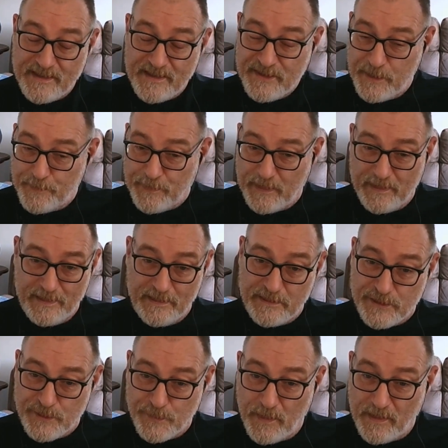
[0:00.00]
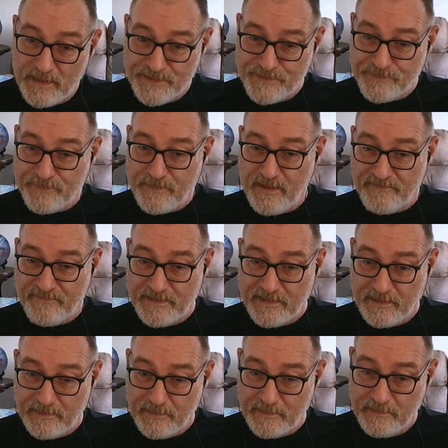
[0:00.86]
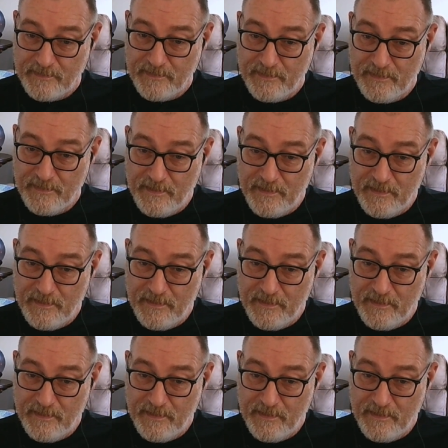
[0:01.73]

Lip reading: So then you're paying twice for everything.